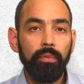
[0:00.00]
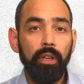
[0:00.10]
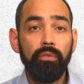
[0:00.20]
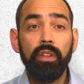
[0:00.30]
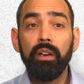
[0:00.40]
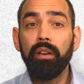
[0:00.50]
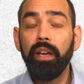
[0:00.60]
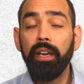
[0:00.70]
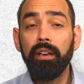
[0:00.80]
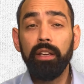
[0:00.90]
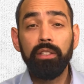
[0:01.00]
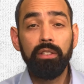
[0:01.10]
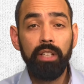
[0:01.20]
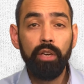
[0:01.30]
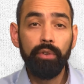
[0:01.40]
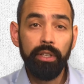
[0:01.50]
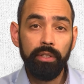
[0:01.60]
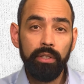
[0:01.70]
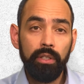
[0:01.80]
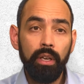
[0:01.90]
If the underlying index
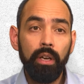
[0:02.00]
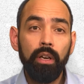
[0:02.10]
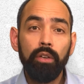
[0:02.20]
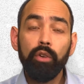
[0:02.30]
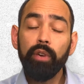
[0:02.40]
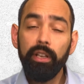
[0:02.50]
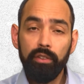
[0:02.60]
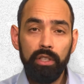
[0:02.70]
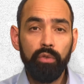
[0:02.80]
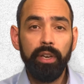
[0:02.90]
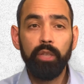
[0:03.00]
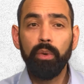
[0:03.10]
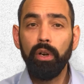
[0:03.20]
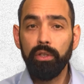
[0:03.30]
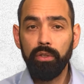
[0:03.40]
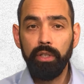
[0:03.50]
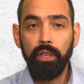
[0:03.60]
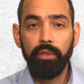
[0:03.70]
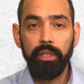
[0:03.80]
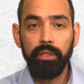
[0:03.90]
decreases, your interest rates will also
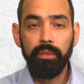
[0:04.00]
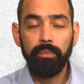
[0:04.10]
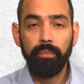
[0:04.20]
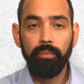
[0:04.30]
decrease,